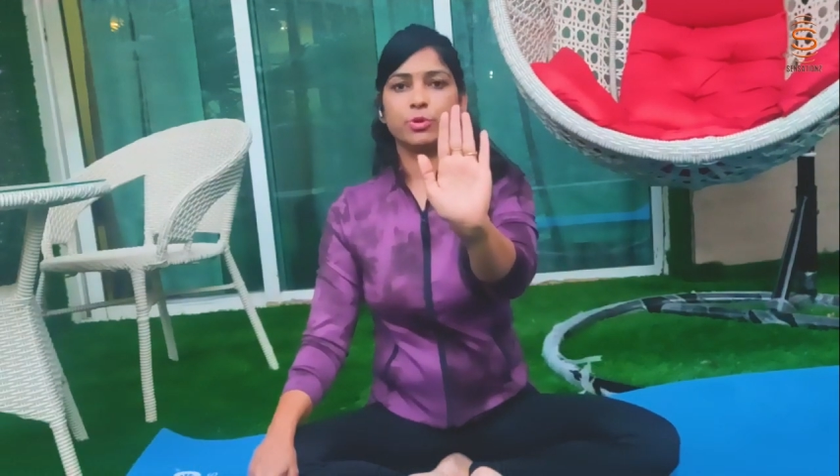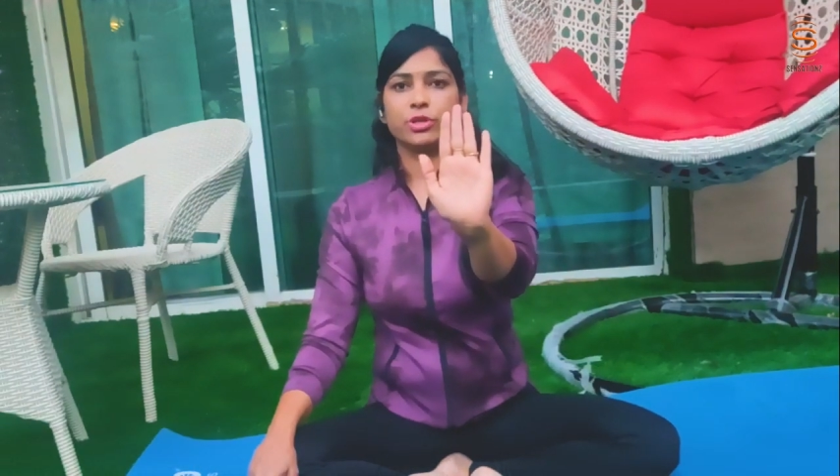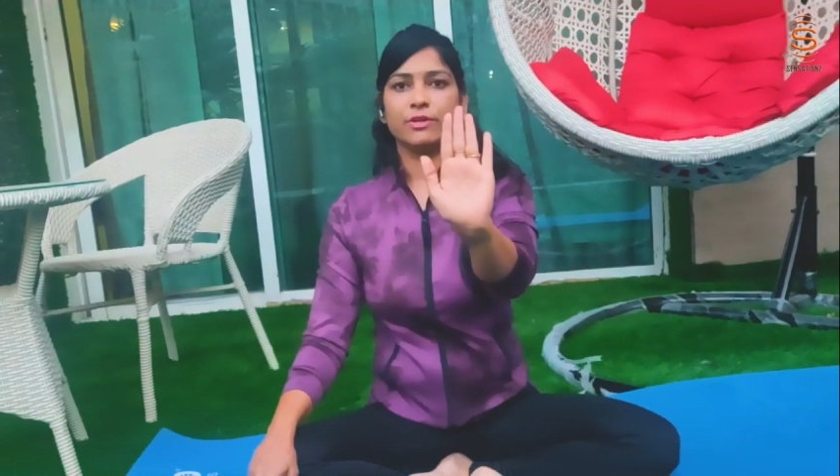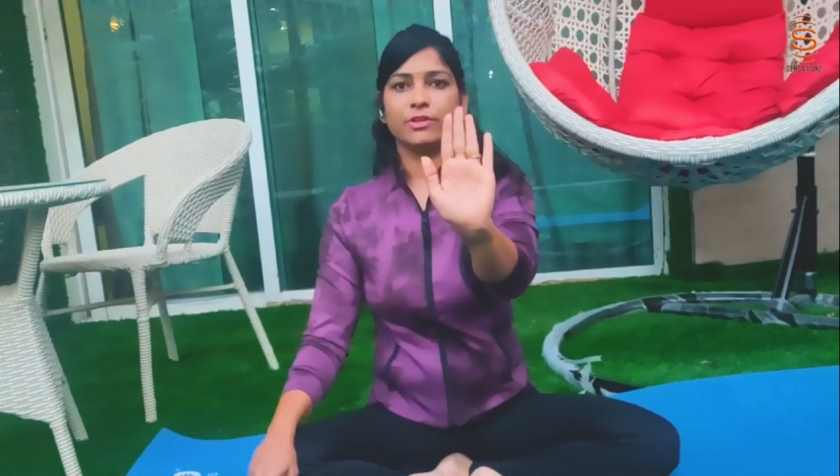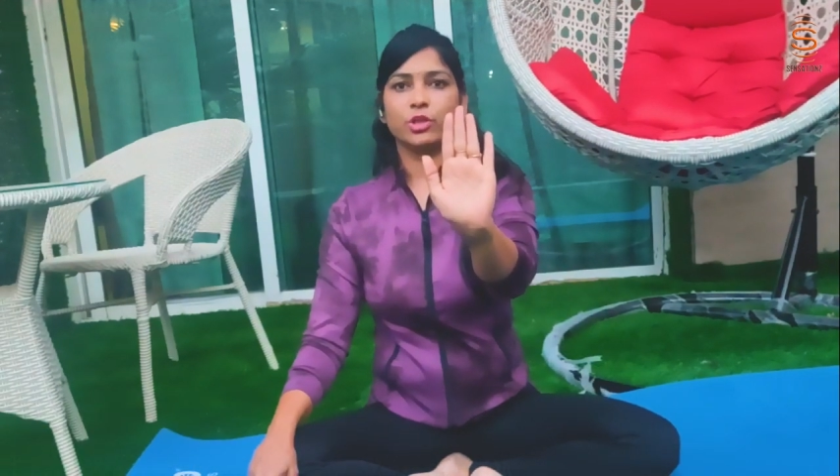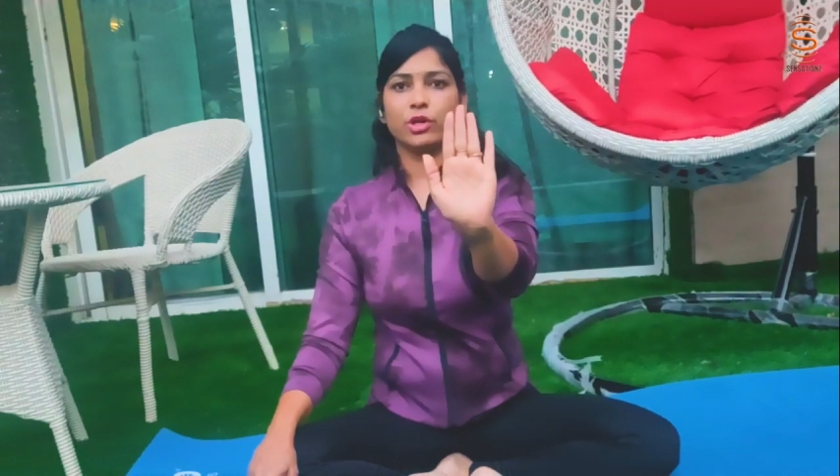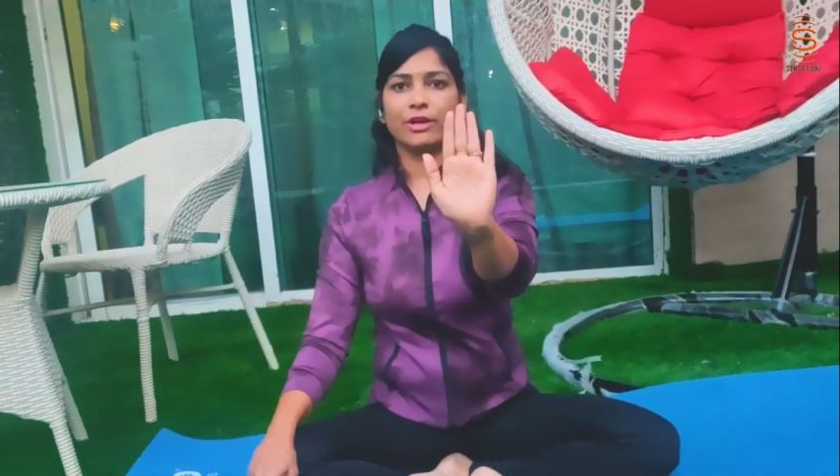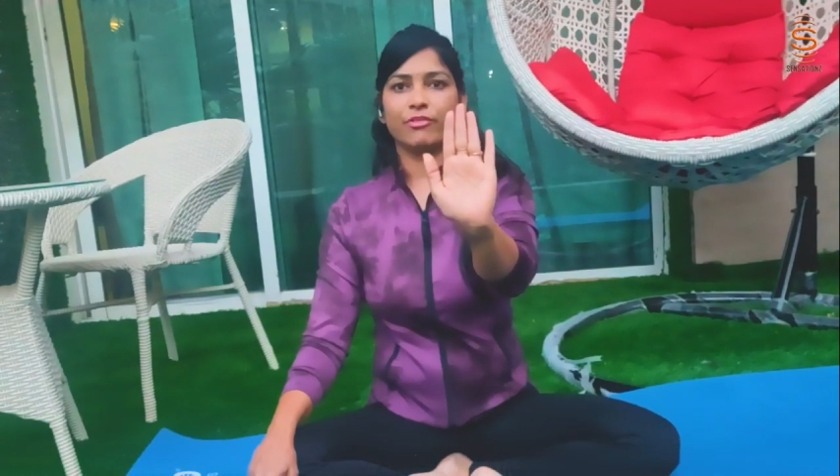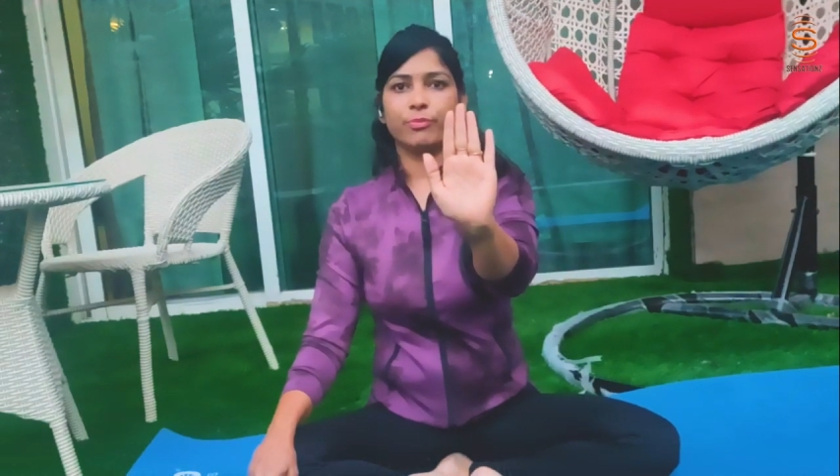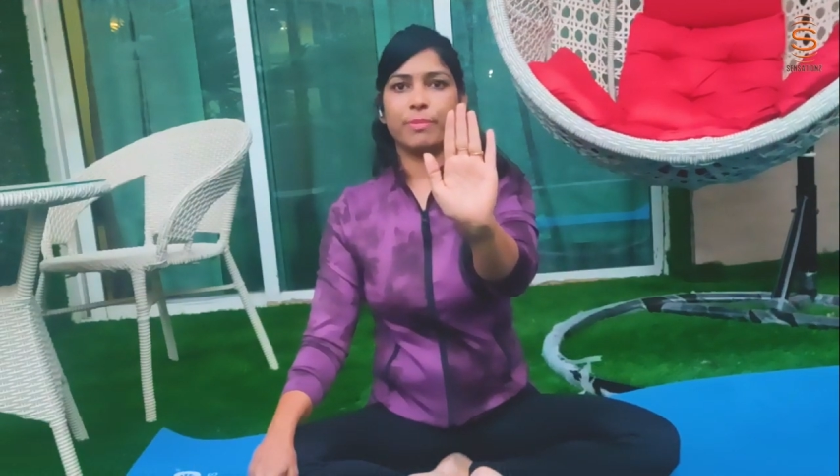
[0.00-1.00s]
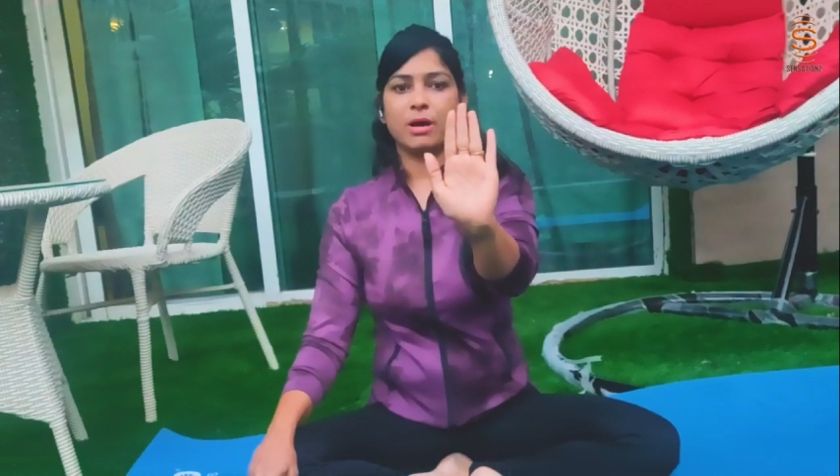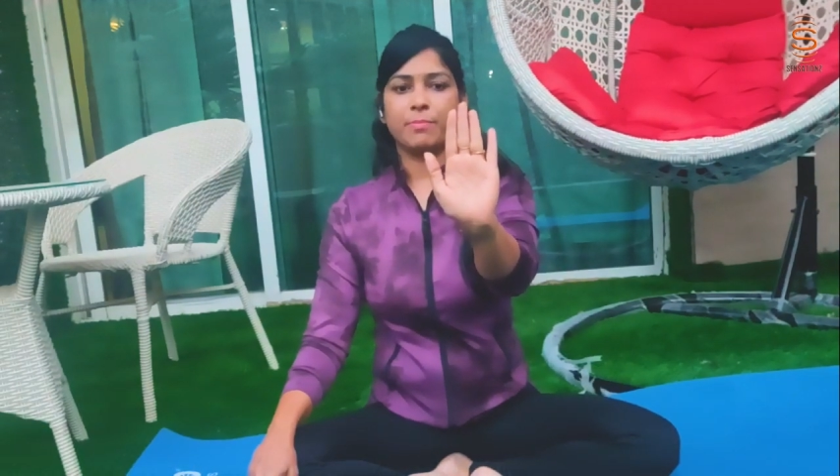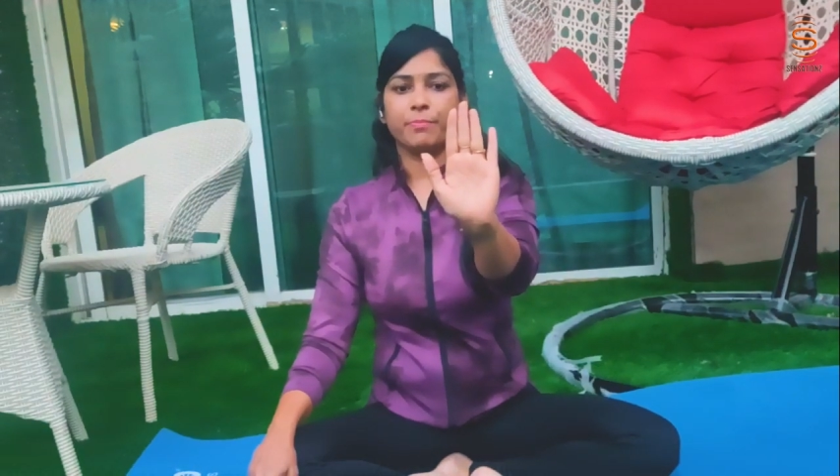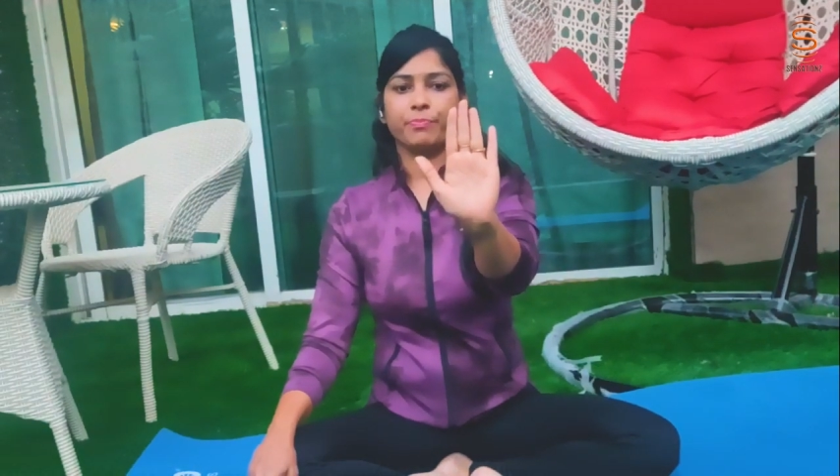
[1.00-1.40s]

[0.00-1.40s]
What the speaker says: mudra with your left palm.